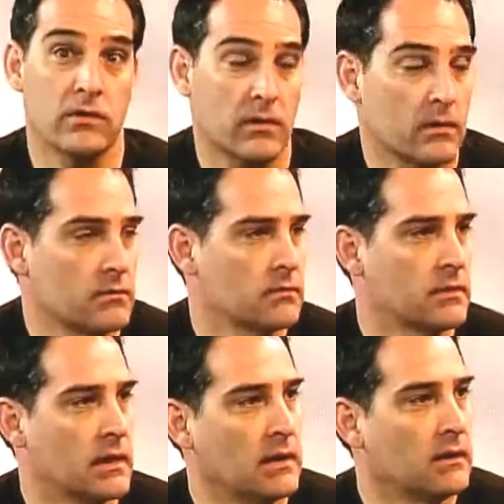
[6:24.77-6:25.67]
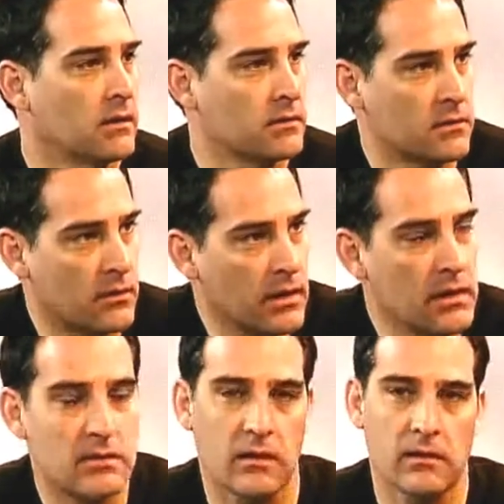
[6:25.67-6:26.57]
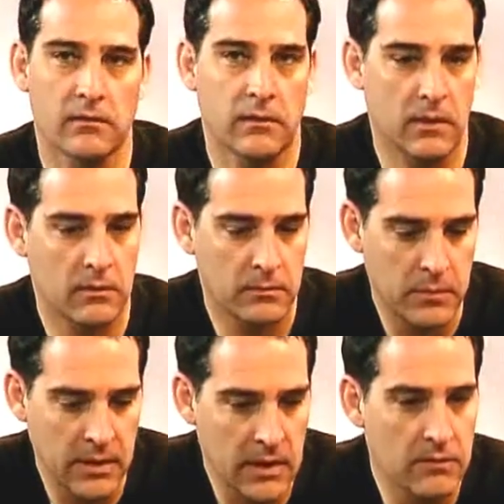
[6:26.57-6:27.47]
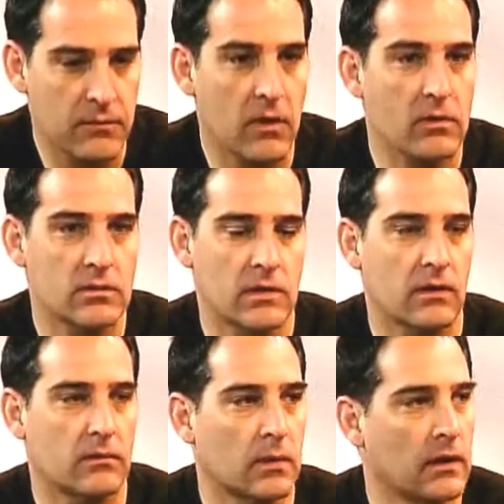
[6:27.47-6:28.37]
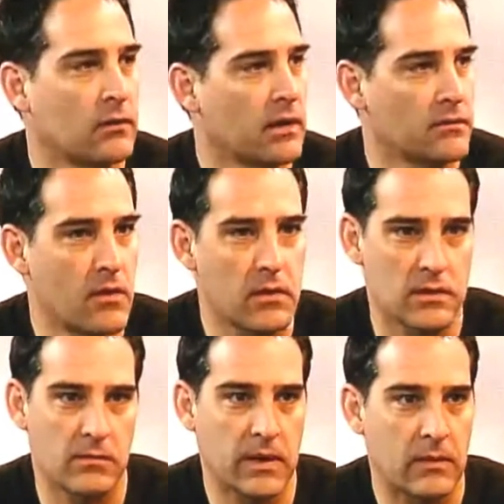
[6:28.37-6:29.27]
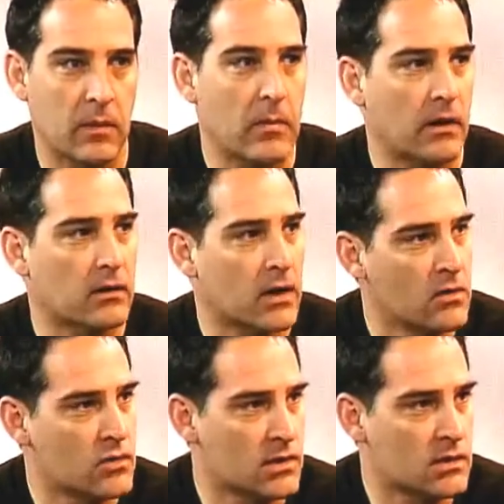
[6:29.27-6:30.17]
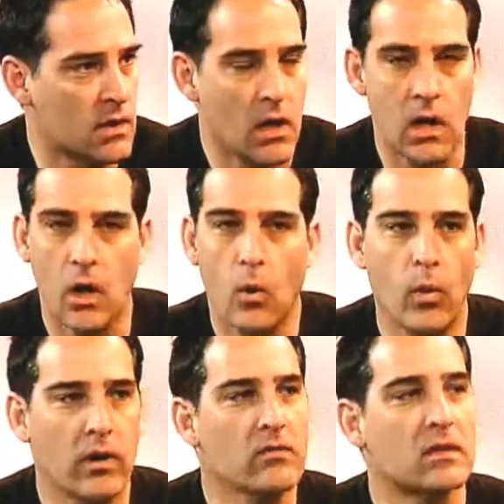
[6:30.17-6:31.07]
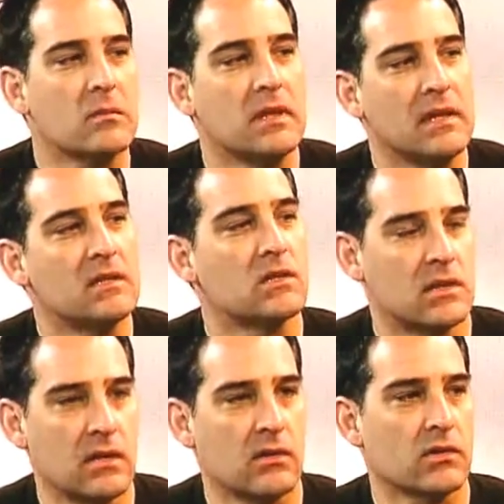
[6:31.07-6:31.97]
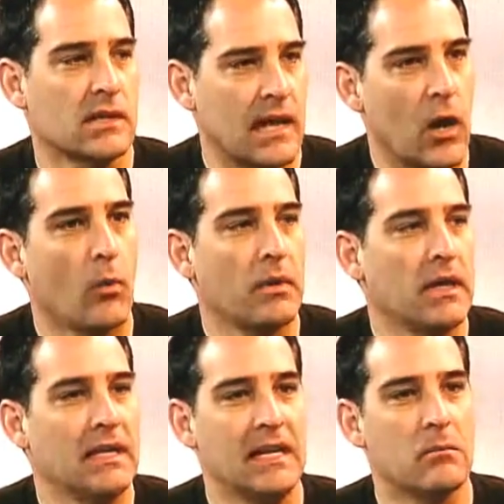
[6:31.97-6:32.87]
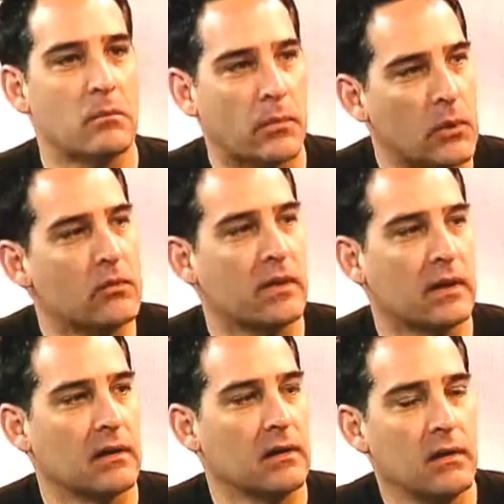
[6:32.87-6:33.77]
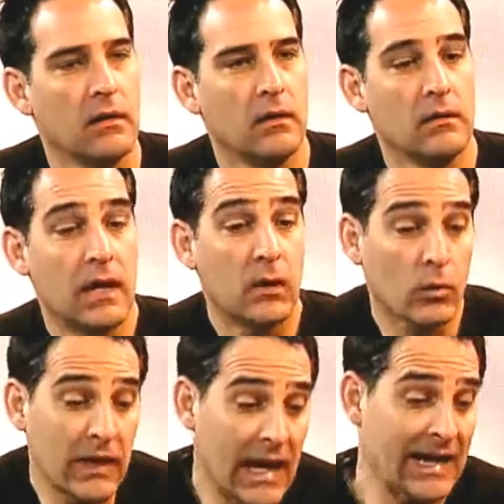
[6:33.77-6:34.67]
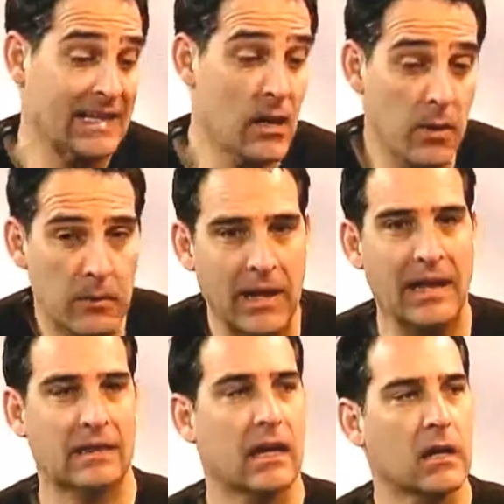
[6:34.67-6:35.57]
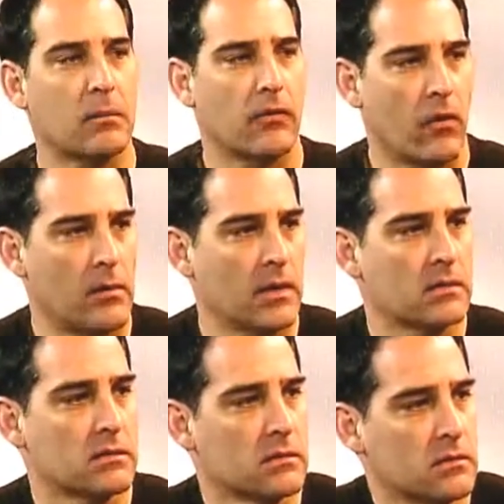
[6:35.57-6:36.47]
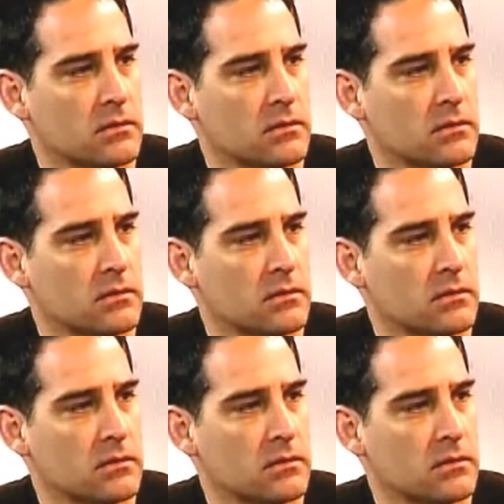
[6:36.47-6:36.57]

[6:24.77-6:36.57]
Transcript: They're getting their degrees. They're PE folks. They're really trying to focus on becoming better coaches. Where do some of these skills help in improving not only academic but athletic performance?